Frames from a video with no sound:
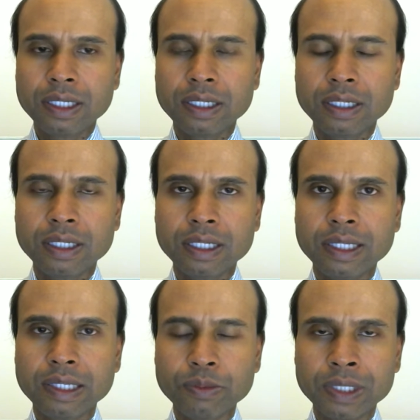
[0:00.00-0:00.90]
Uh,
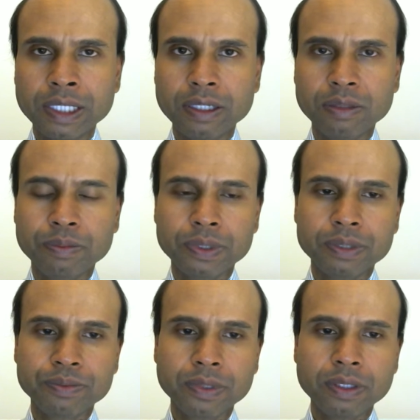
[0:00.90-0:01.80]
and that will help,
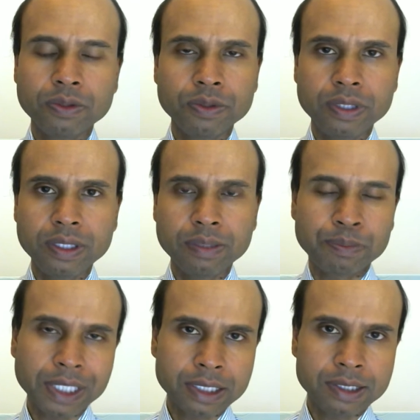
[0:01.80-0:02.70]
or uh,
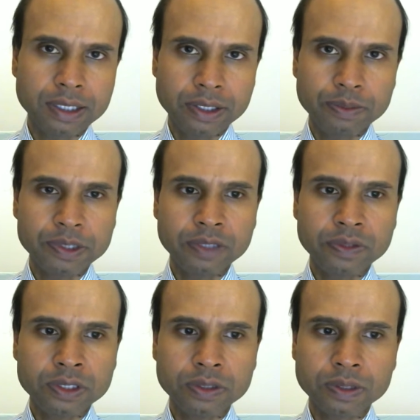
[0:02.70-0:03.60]
practicing the
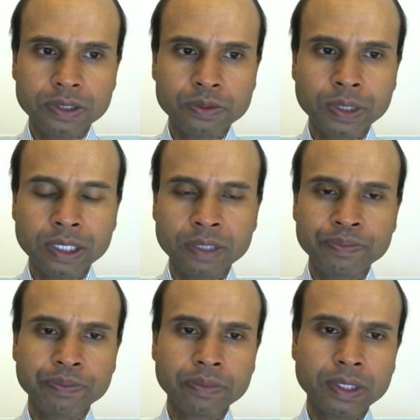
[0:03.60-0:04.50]
observer tool as well.
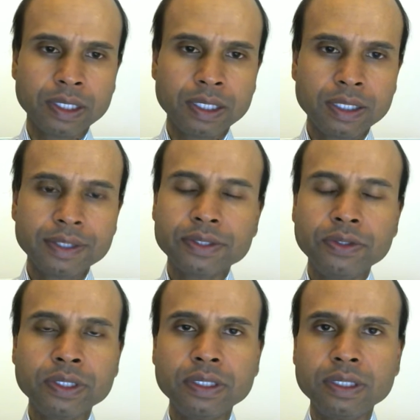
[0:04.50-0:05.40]
So
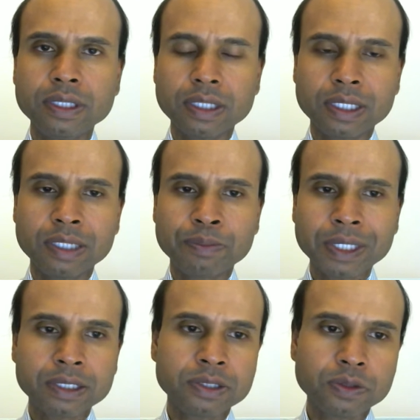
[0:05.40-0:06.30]
you can uh,
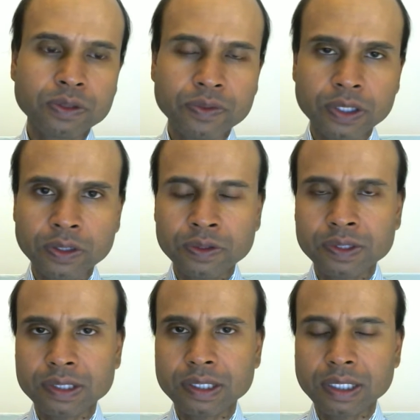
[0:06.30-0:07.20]
practice all of
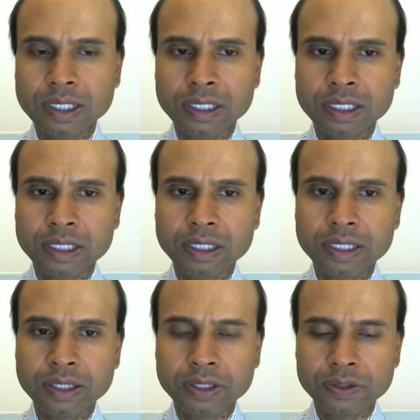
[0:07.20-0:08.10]
those uh,
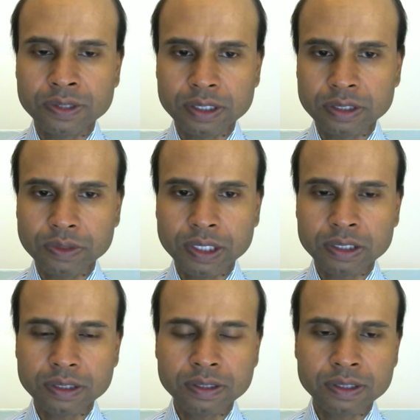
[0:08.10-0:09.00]
in those
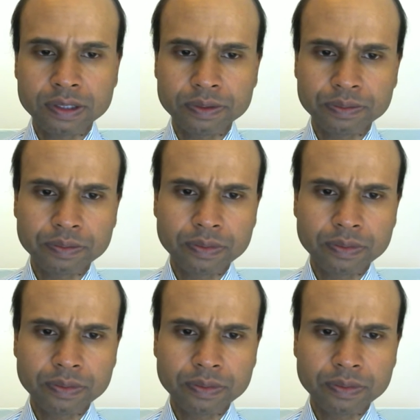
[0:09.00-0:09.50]
situations.